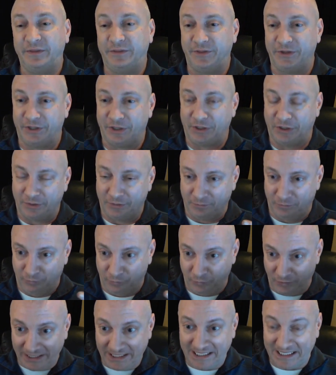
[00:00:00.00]
that are
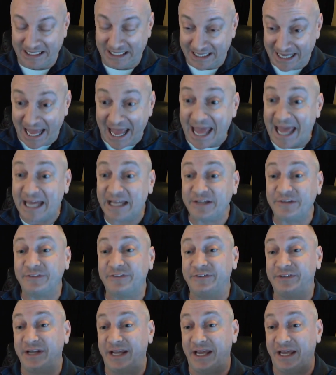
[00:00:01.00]
really
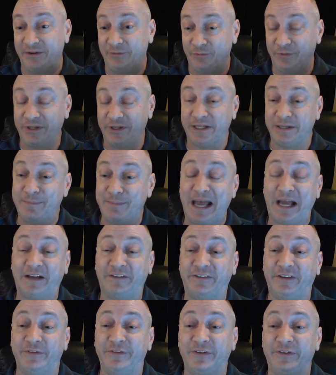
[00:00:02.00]
enhanced and really
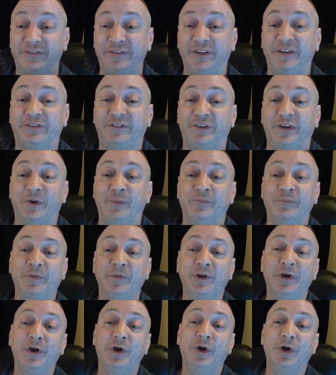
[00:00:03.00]
max out the system,